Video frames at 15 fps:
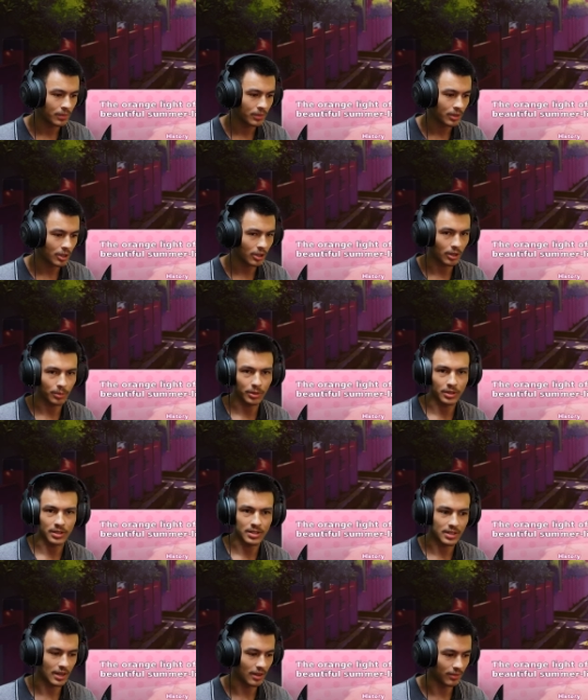Hold on, I'm gonna
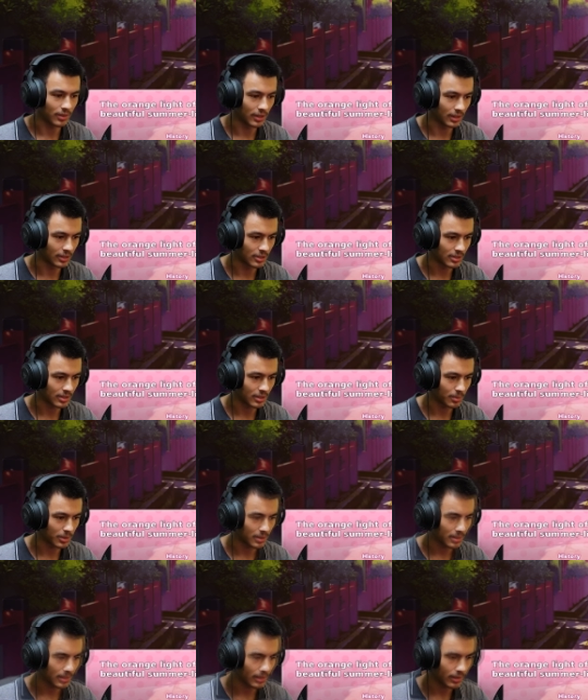save here. Just give me a
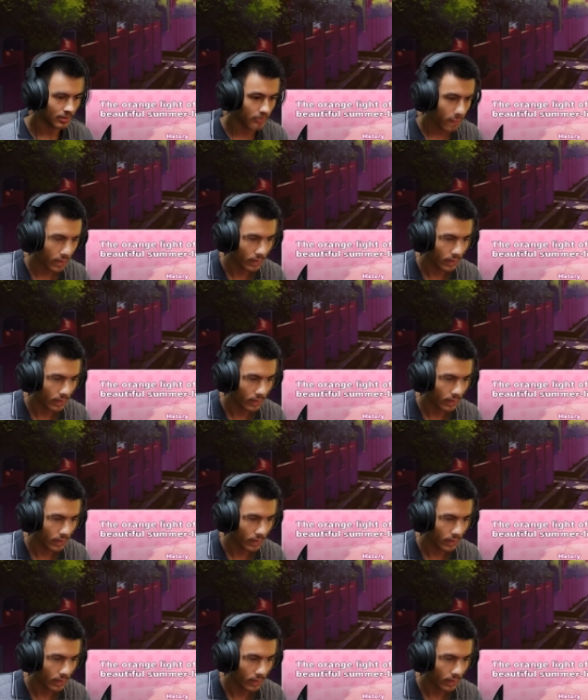second.